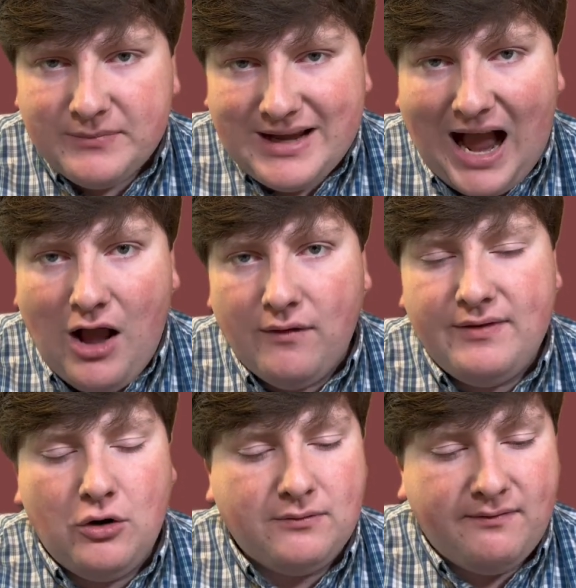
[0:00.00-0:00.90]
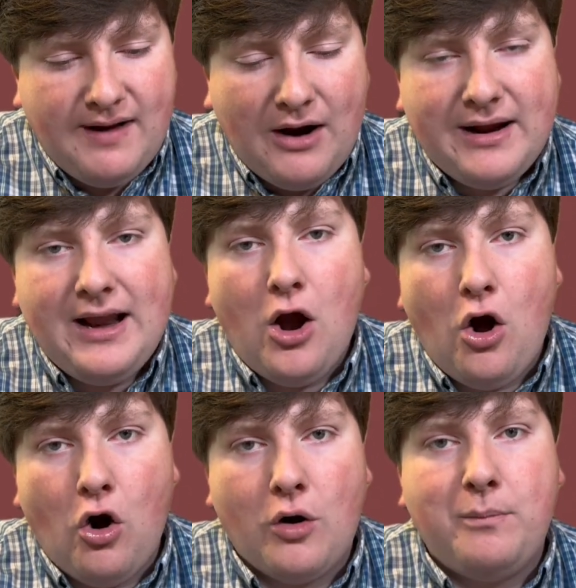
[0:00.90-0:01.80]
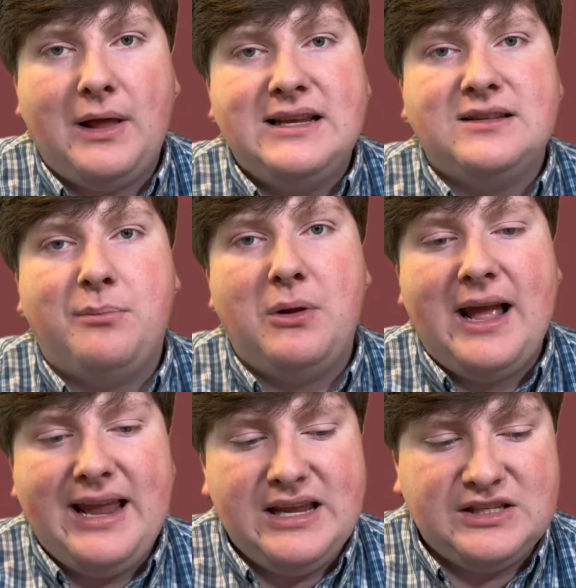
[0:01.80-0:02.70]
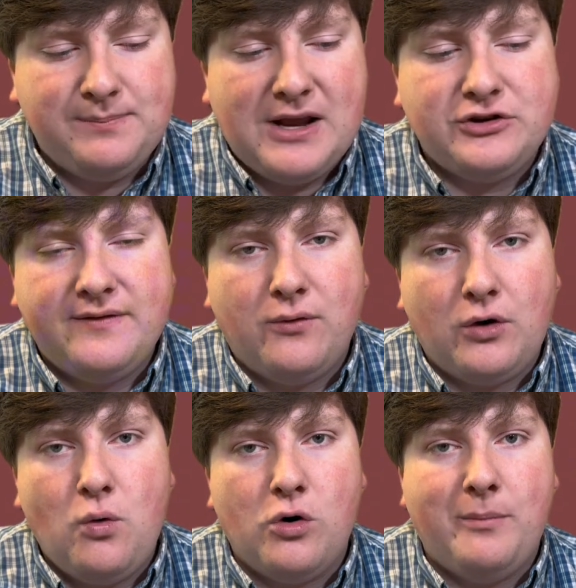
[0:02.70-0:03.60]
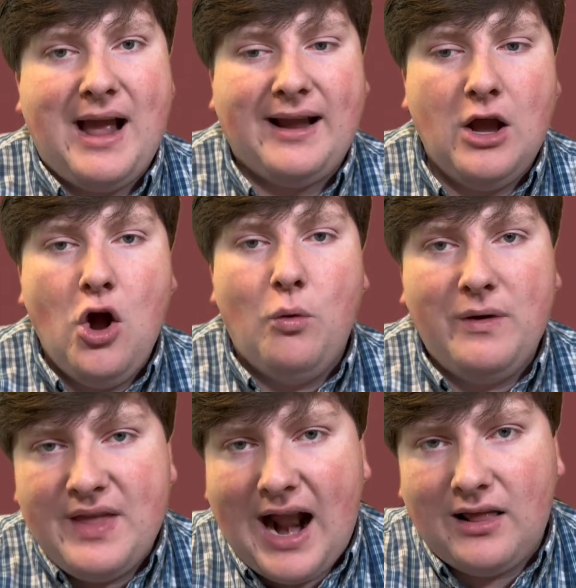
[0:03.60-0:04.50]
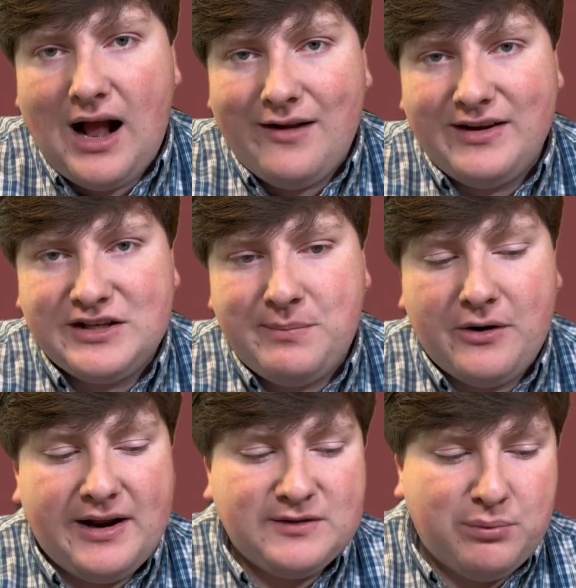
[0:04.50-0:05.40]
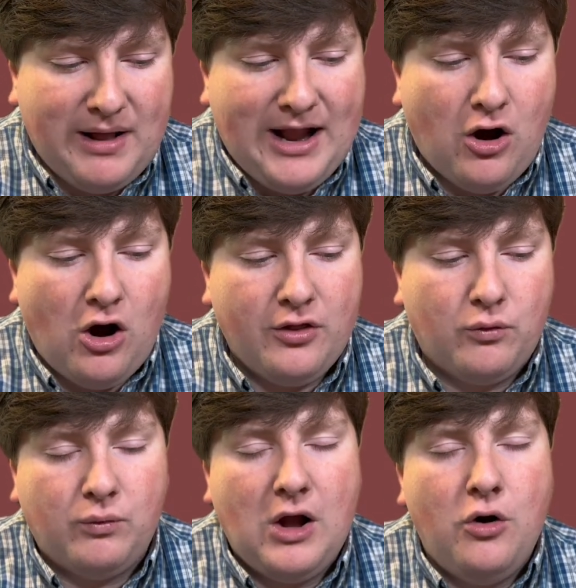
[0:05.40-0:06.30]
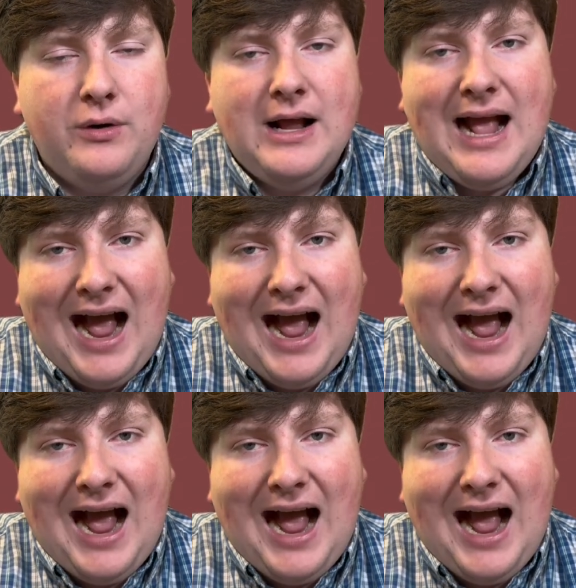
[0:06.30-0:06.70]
Kyle Field, very hard place to play, especially for a quarterback with not a lot of experience playing on the road.